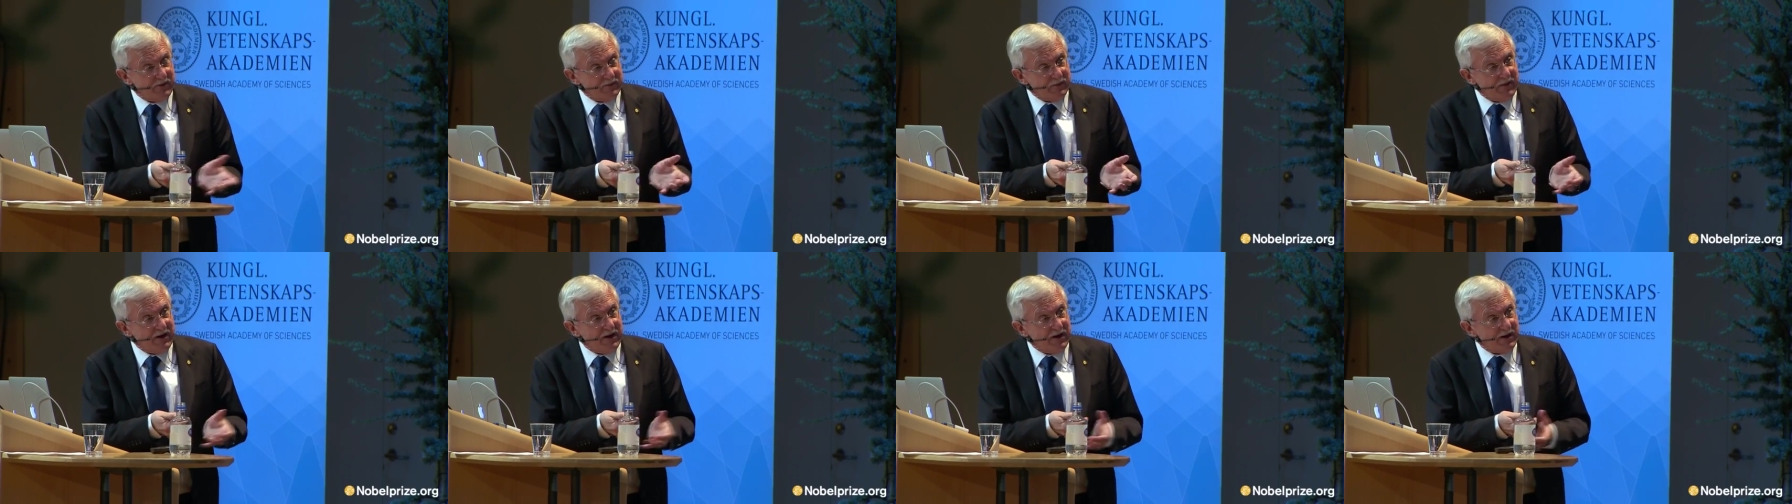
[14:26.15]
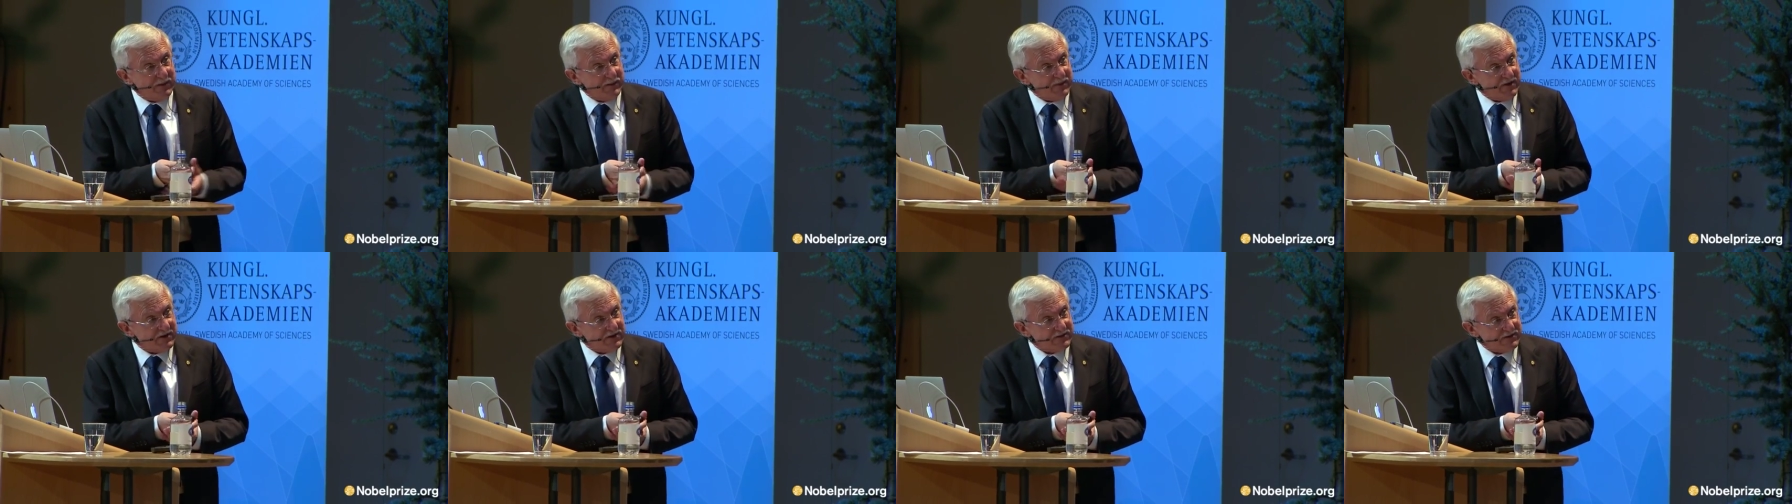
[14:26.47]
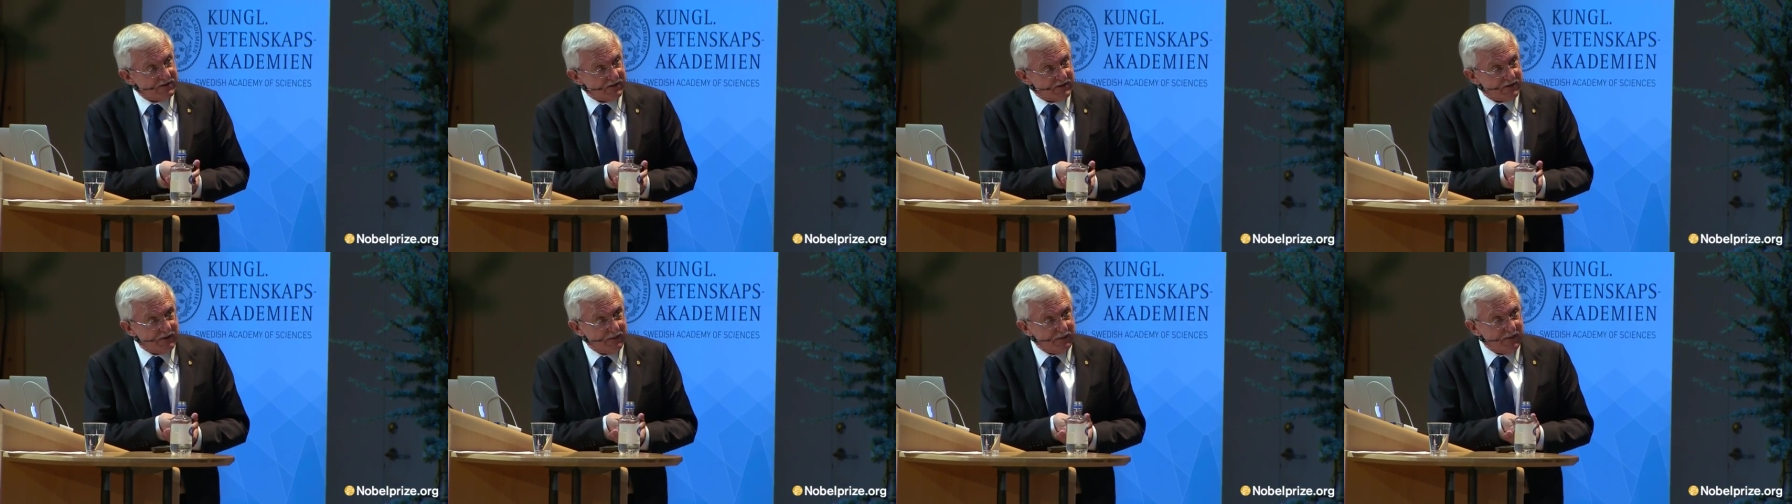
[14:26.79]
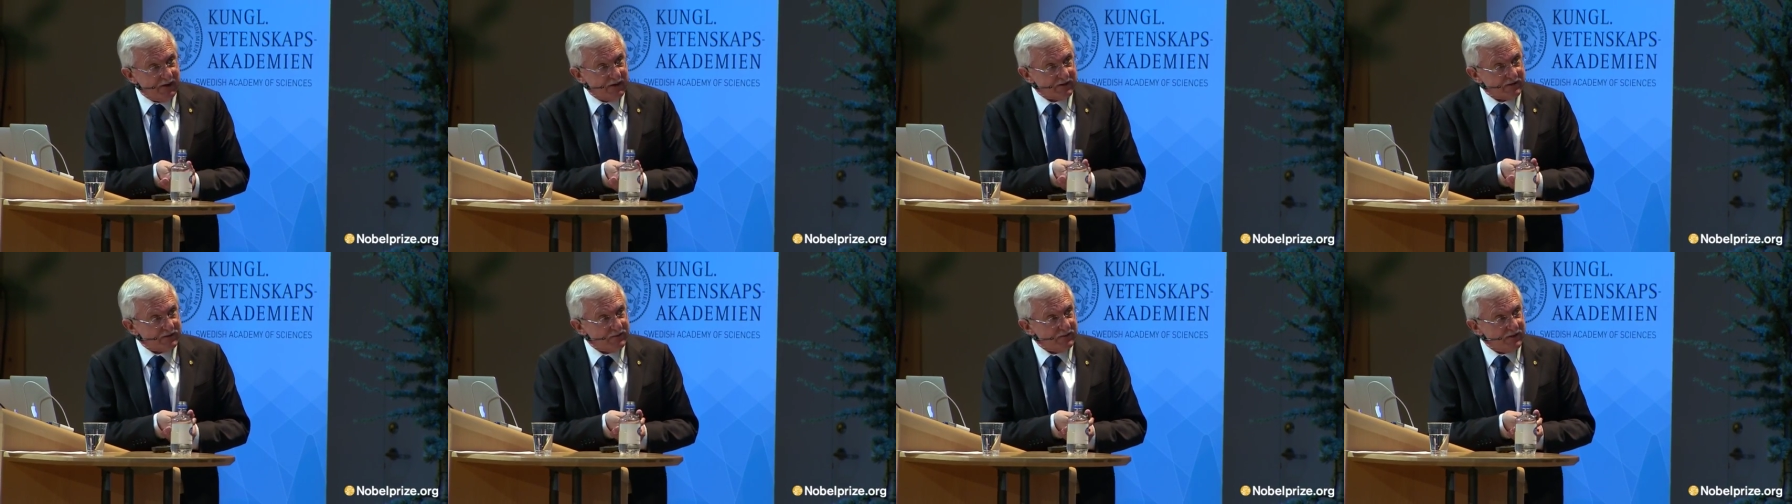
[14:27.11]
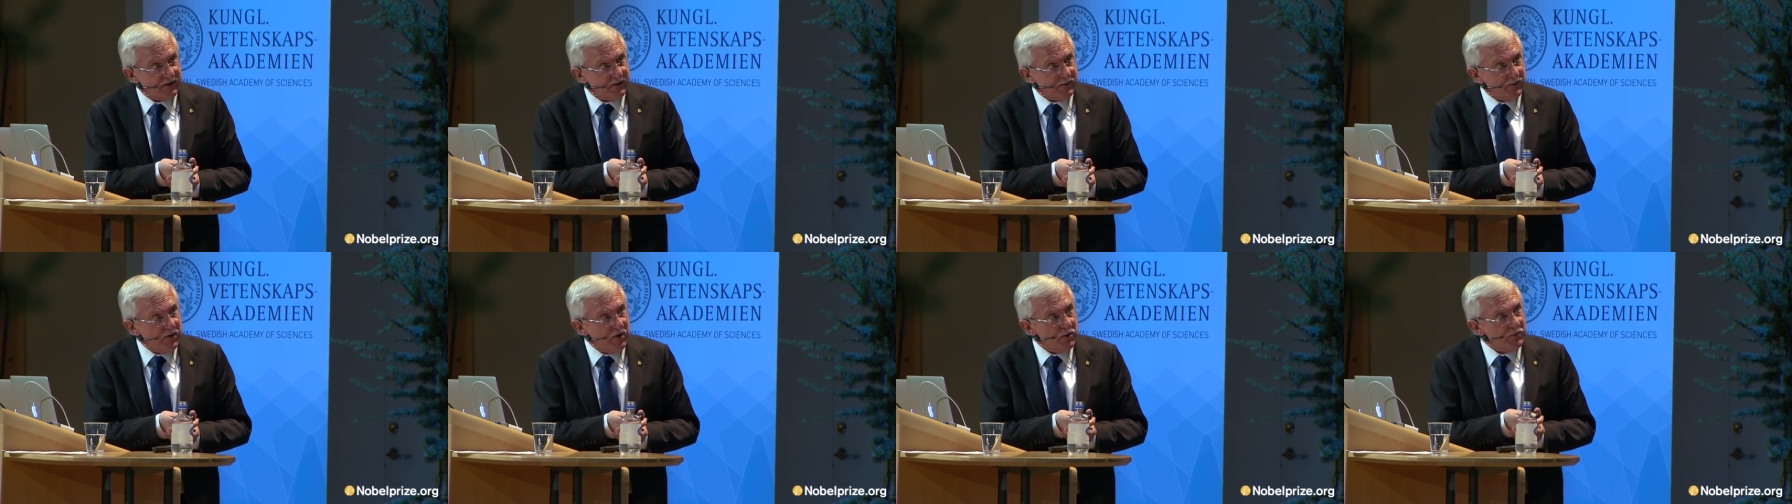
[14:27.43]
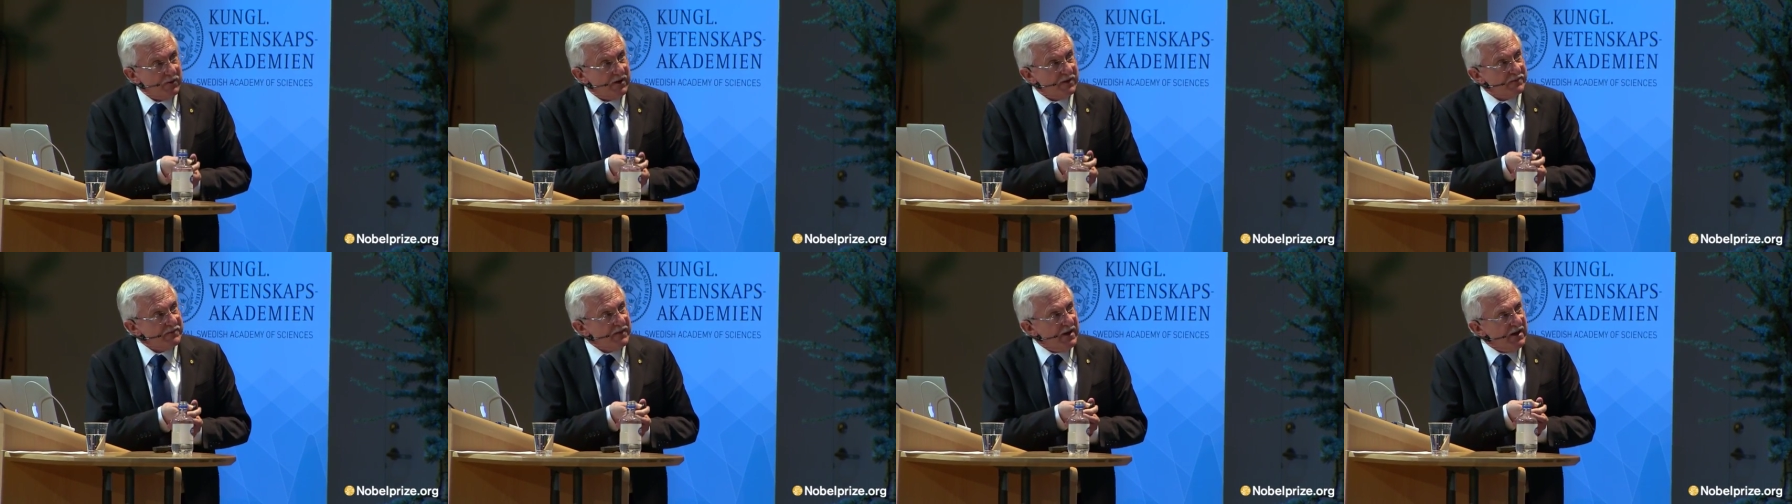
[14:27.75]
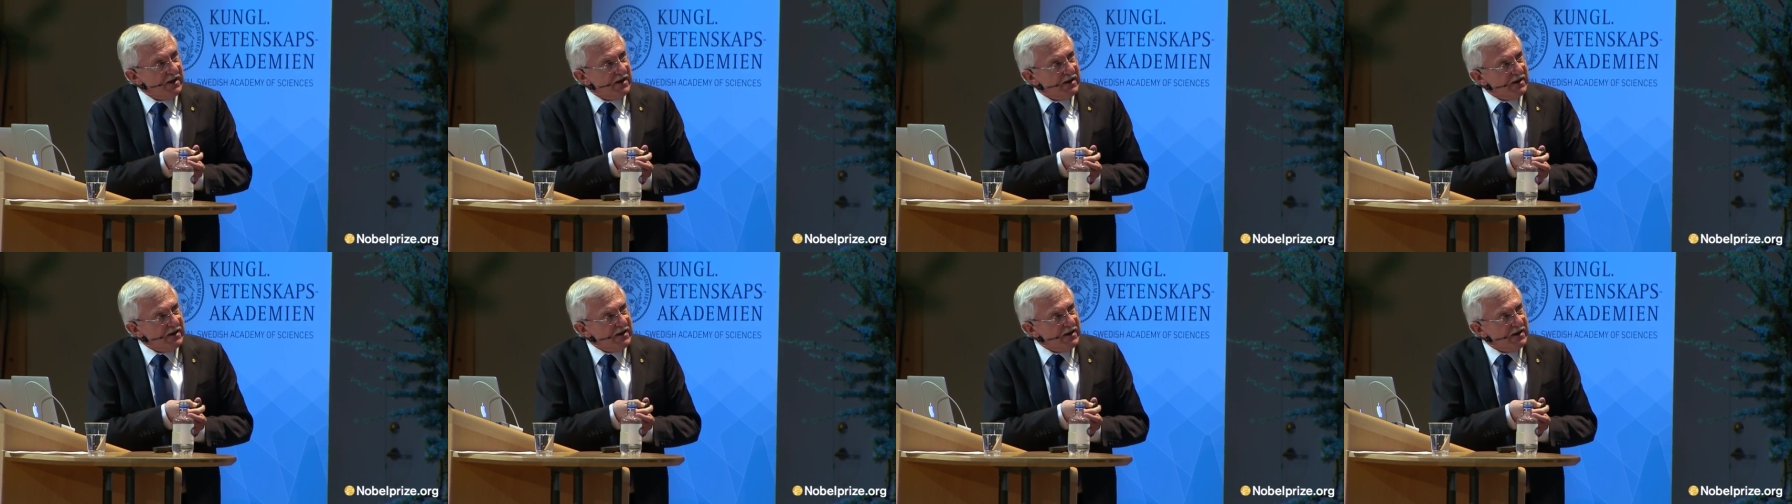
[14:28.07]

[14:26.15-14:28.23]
in mind because I'll come back to it in a moment,